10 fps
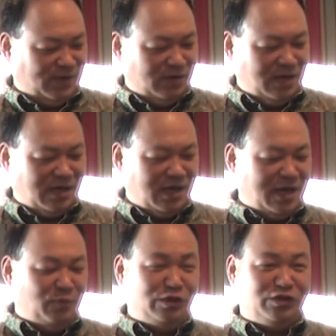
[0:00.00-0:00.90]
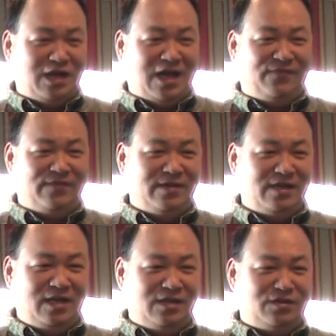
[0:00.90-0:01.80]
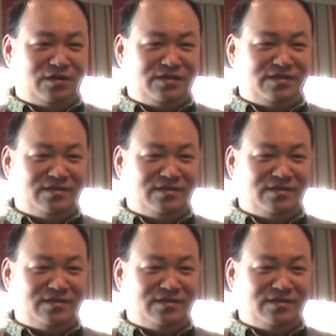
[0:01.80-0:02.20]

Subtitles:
On the other end, we should have inserts.